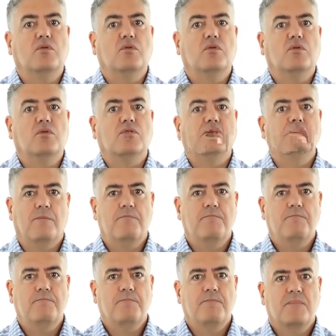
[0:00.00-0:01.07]

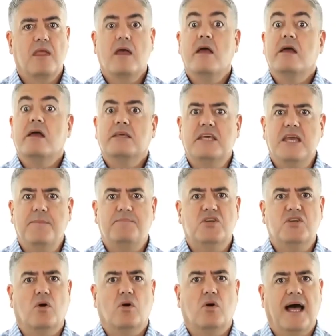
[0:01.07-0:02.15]
everyone,
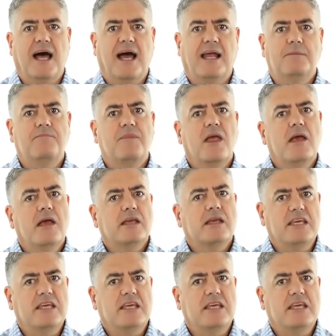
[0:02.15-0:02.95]
keep to your plan.